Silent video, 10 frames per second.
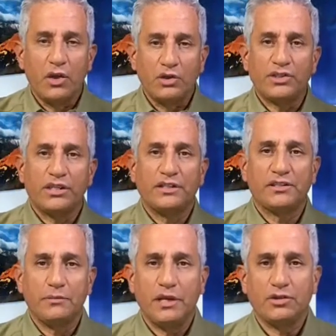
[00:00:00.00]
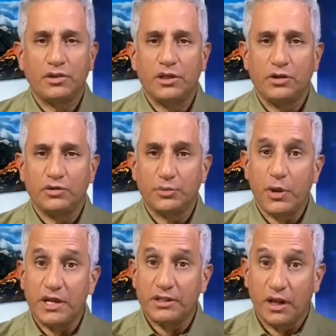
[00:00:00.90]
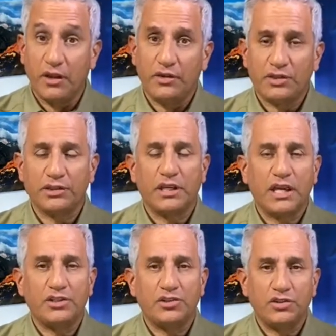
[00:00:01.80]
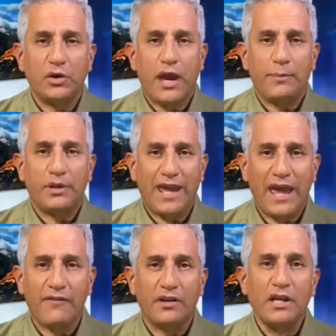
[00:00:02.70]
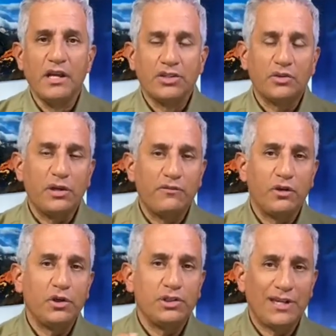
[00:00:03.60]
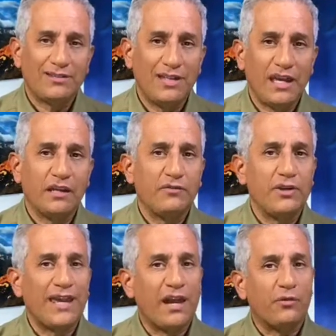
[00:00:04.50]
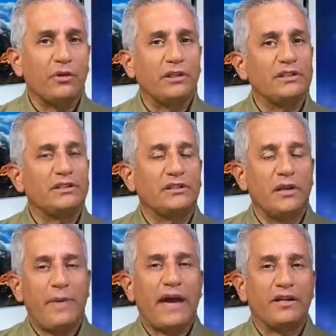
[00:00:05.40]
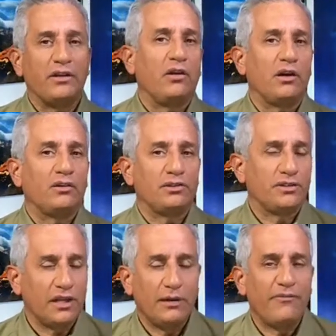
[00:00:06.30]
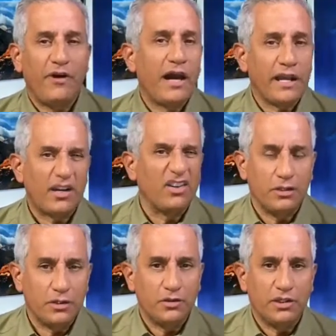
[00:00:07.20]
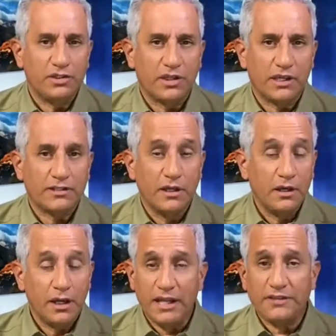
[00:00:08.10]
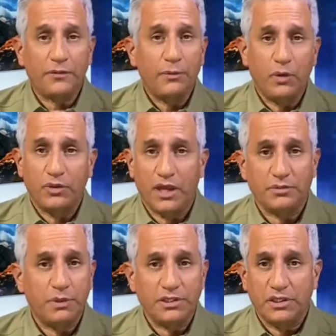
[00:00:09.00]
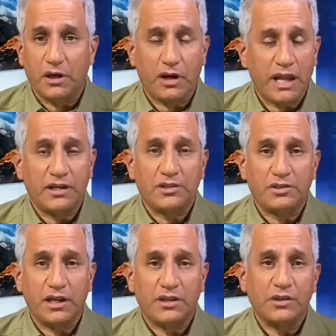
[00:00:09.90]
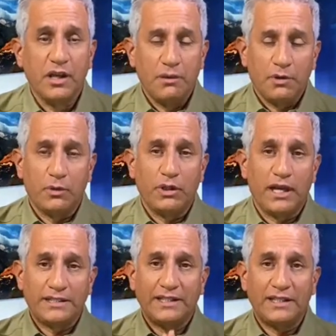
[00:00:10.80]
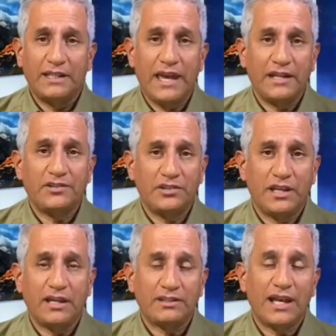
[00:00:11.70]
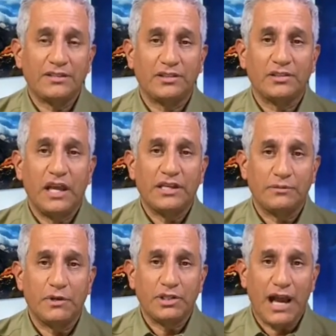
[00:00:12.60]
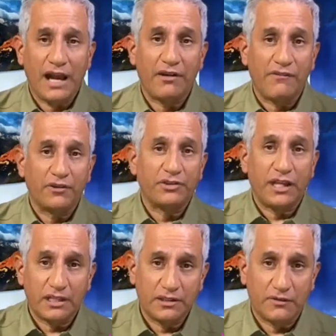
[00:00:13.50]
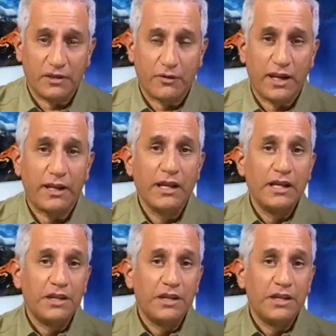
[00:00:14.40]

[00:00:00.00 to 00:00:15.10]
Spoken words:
those things to make sure you don't spread it to others in case you do happen to have it. So even though you test negative, you can't really sit back on your laurels and say, I'm fine, I don't need to do these things. And that's for both tests, PCR and antigen tests. But realizing that the antigen test has a much higher false negativity rate,